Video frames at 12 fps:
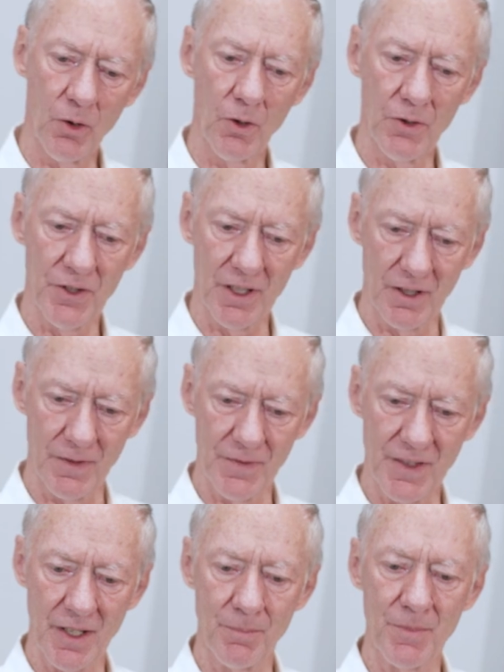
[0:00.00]
The whole thing
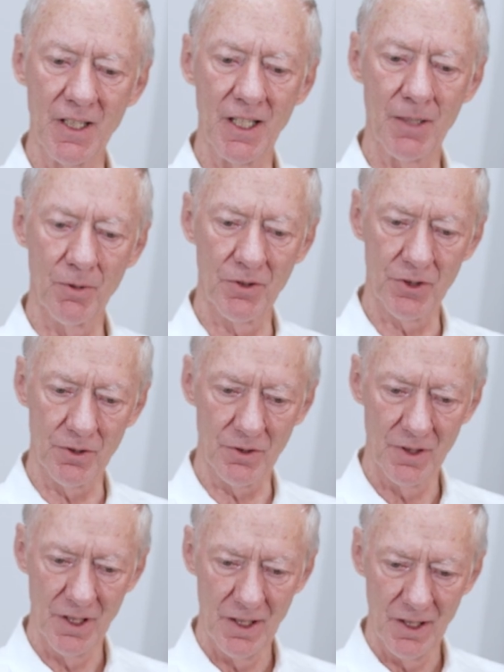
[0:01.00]
of them being able to